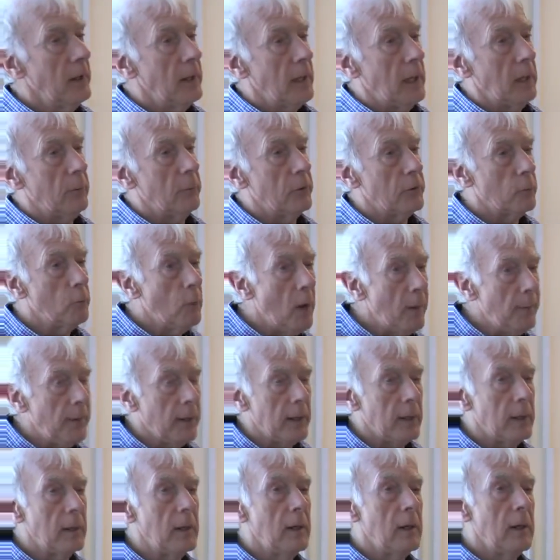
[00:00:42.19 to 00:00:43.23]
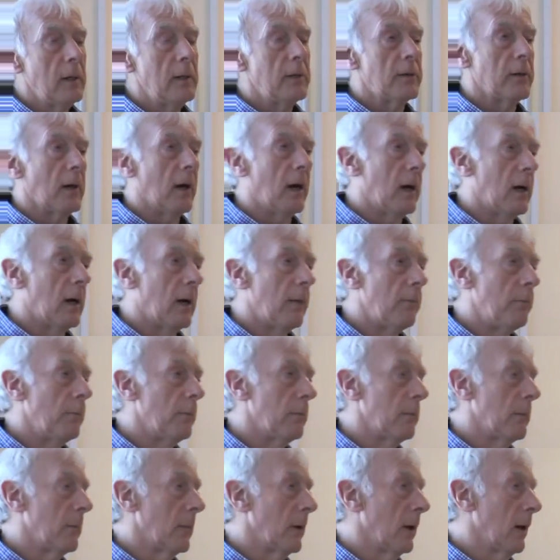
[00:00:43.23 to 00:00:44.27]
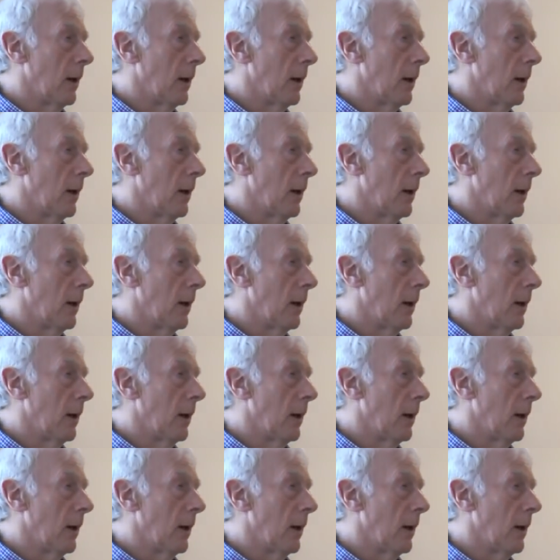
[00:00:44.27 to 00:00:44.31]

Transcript: it was women um,